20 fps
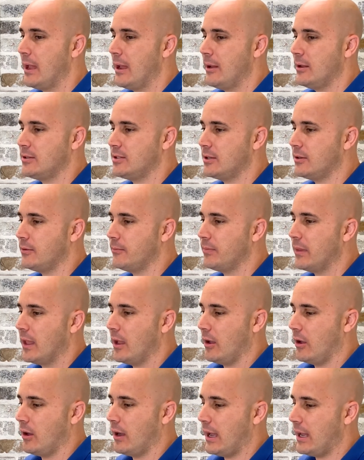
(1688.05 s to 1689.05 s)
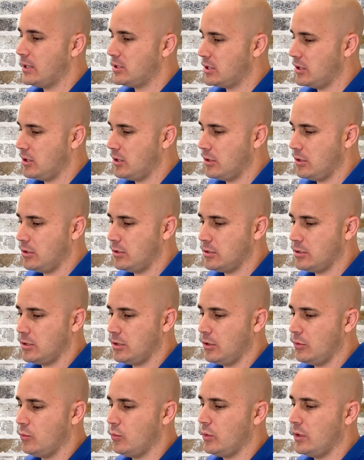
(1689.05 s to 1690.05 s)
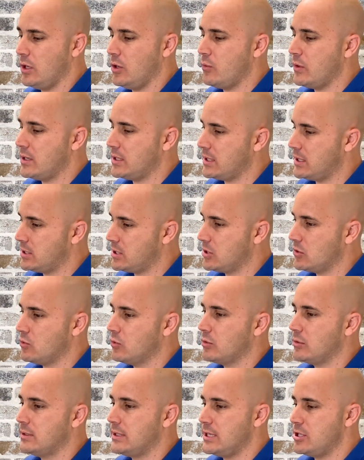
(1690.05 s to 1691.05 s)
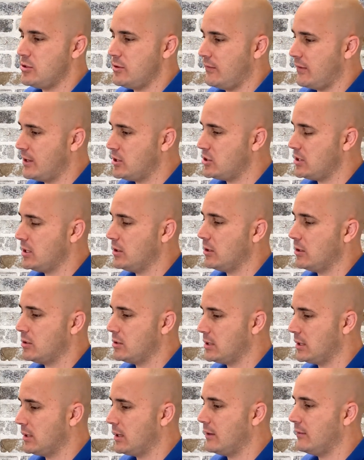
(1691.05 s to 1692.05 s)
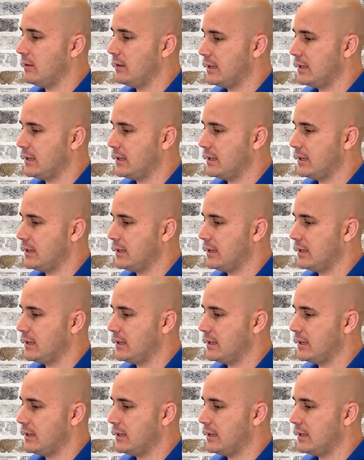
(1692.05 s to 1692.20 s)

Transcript: So, okay, so when you went to this school, did you eventually learn to love it?